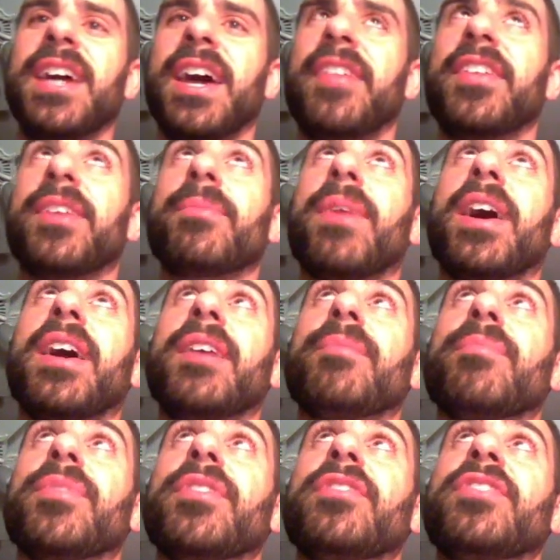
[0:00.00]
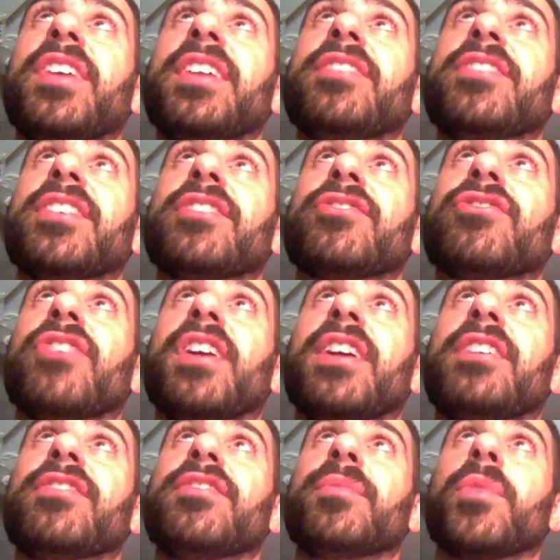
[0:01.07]
I think my percentage against
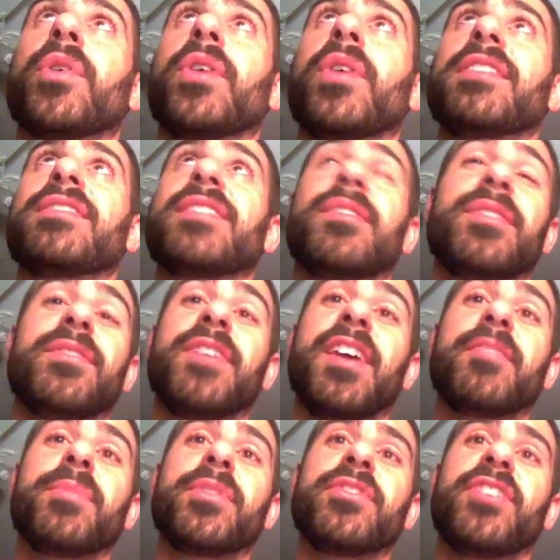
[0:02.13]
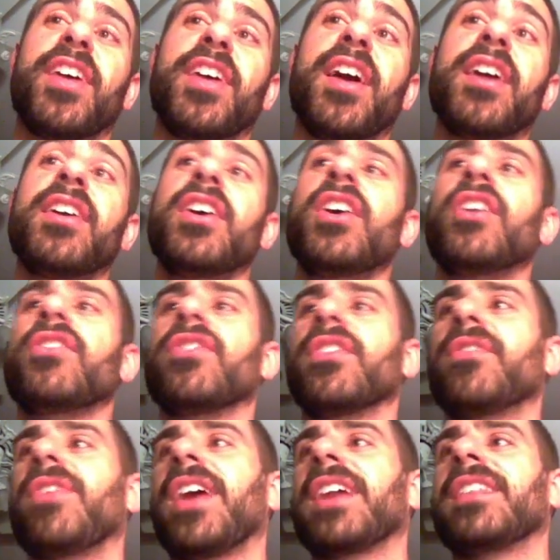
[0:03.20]
Tron is somewhere around 75%. So
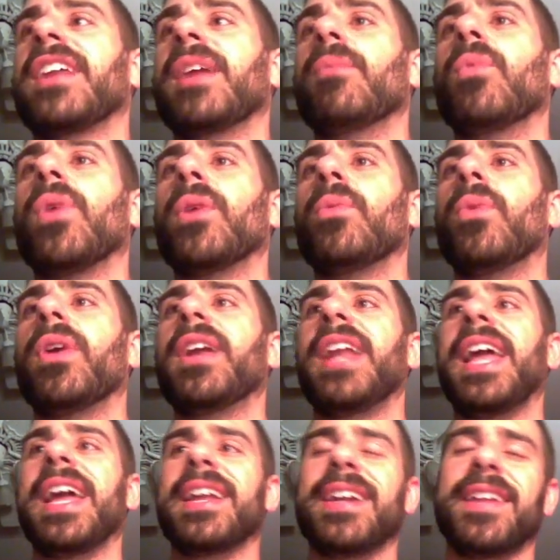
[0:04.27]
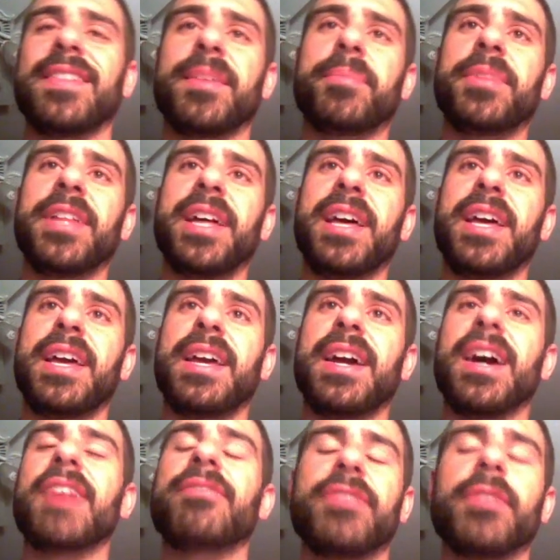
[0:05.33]
the fact that I'm 1-1 and on the play,
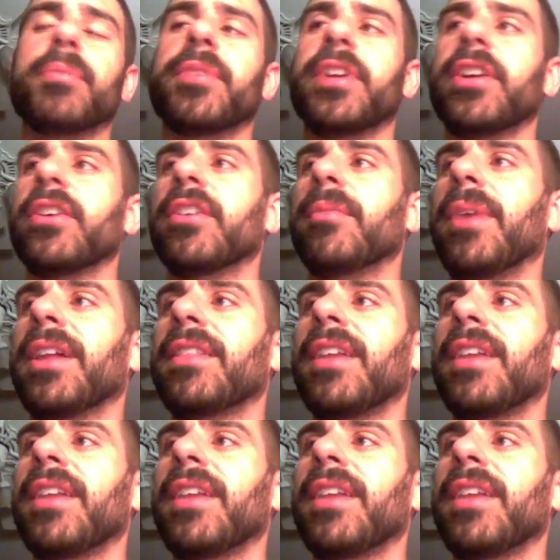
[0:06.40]
I feel pretty good about